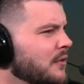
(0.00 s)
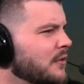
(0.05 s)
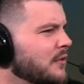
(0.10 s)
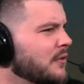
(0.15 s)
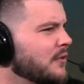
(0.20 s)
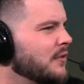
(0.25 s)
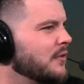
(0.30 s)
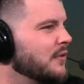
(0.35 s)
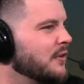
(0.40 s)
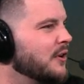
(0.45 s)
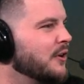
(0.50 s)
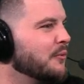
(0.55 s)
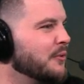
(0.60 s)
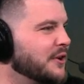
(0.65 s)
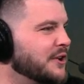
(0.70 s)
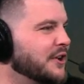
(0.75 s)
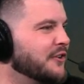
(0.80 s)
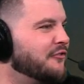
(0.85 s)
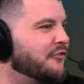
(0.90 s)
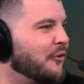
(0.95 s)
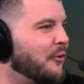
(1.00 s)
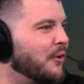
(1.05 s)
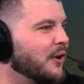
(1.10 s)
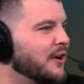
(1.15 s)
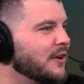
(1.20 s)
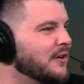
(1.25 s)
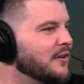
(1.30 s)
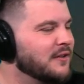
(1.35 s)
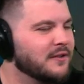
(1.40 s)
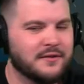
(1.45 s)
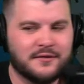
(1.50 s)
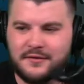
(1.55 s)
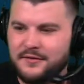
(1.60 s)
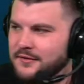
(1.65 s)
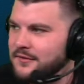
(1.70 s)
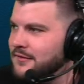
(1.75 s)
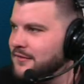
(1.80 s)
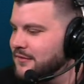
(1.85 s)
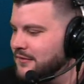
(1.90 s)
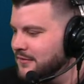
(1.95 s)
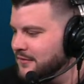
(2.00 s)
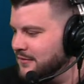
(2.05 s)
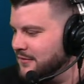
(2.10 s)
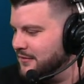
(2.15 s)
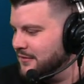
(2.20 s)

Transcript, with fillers: We did four. We did four? Yeah, yeah, yeah, four, four.